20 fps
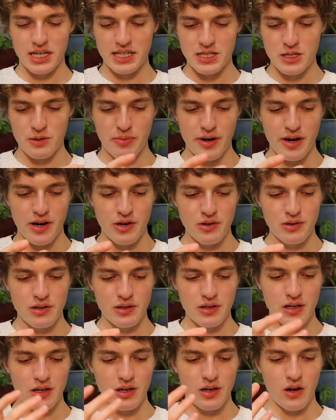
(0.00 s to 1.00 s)
It's about
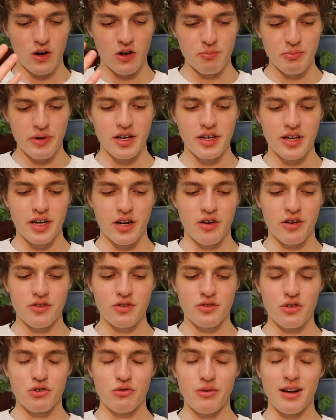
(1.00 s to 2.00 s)
uh, our main
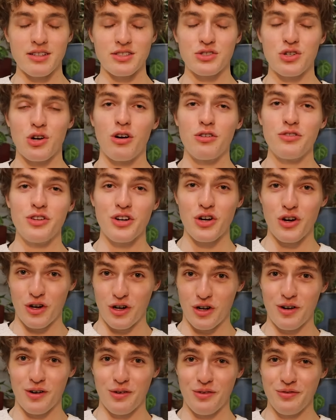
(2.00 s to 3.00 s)
character
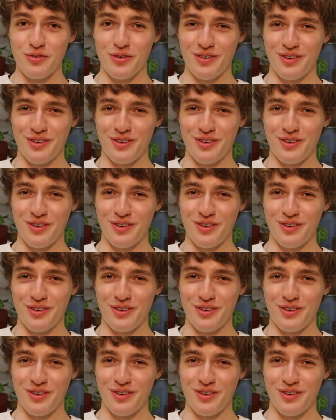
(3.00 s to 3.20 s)
Raskolnikov,